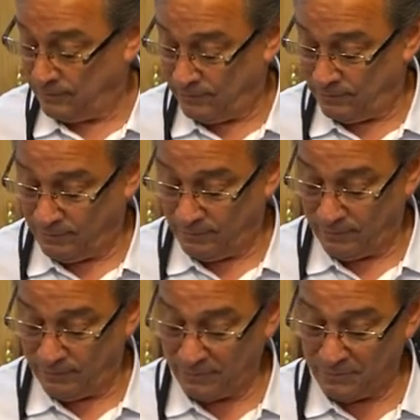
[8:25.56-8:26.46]

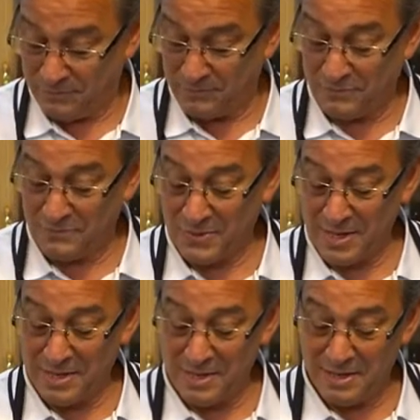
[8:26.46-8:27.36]

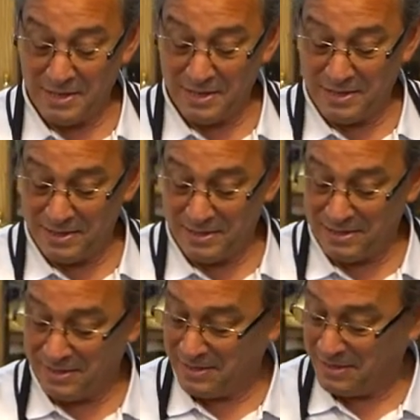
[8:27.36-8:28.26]

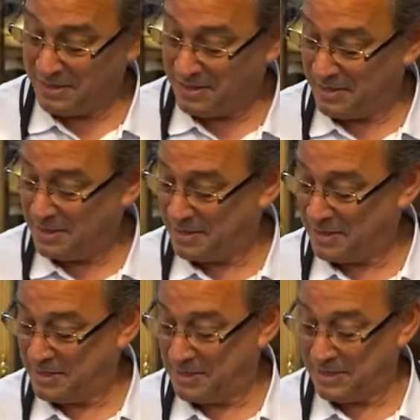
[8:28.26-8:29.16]

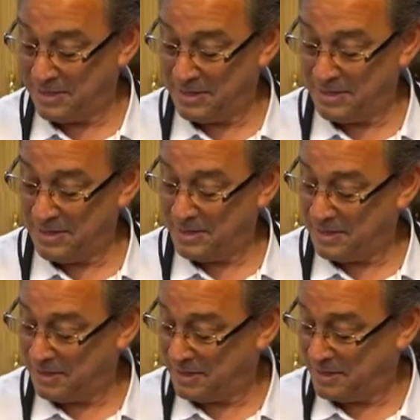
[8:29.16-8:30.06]

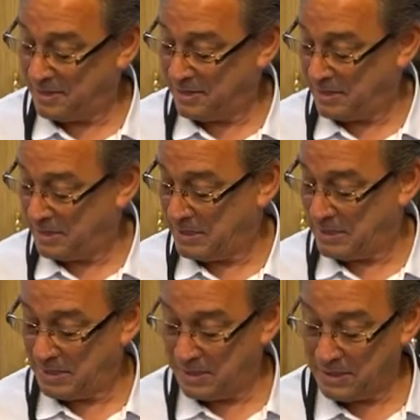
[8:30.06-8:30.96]

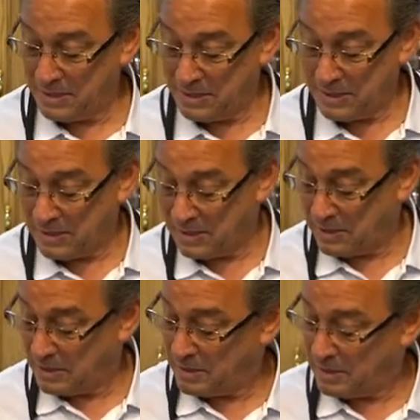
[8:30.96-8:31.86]
No words are spoken by the person on screen.